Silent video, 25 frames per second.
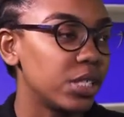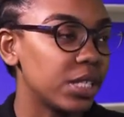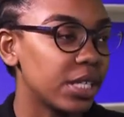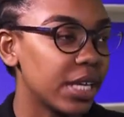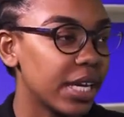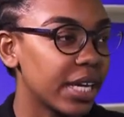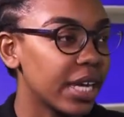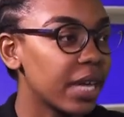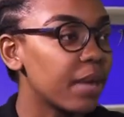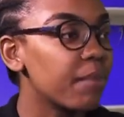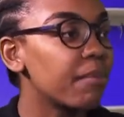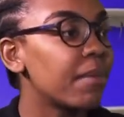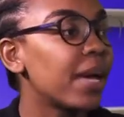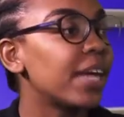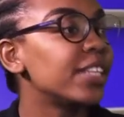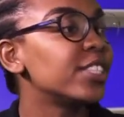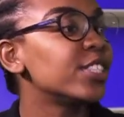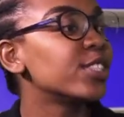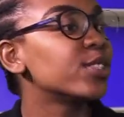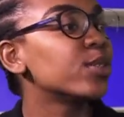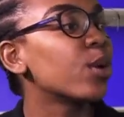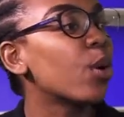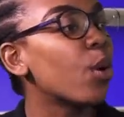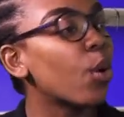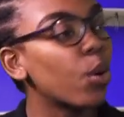like imagine
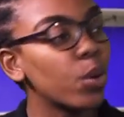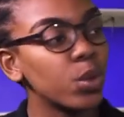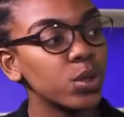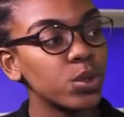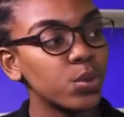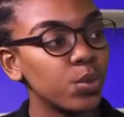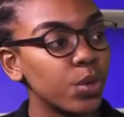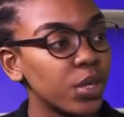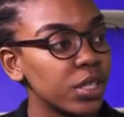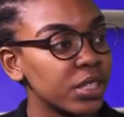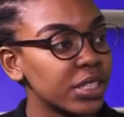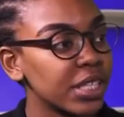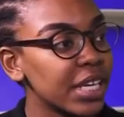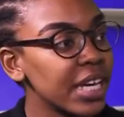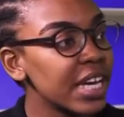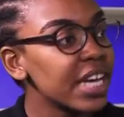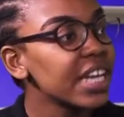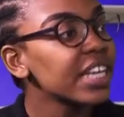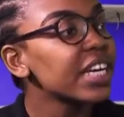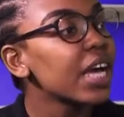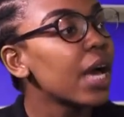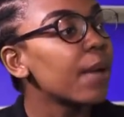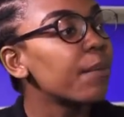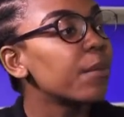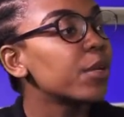the whole world
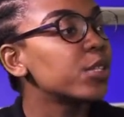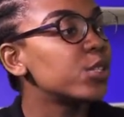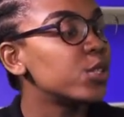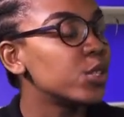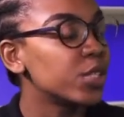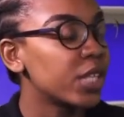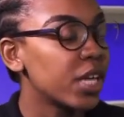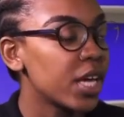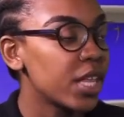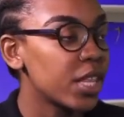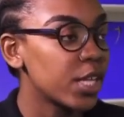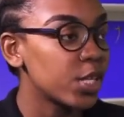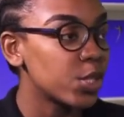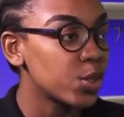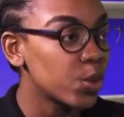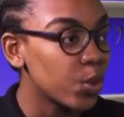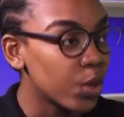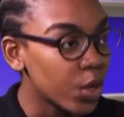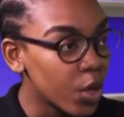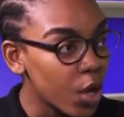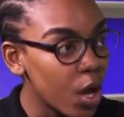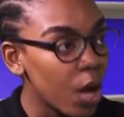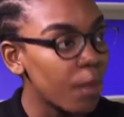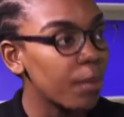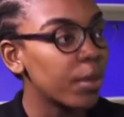coming together to a
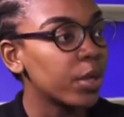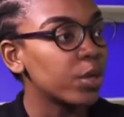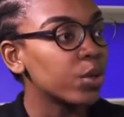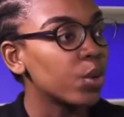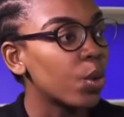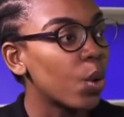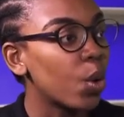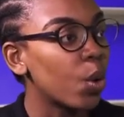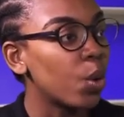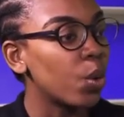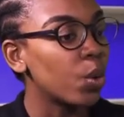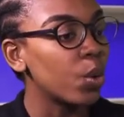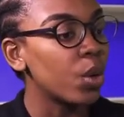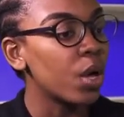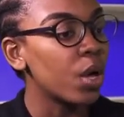common goal.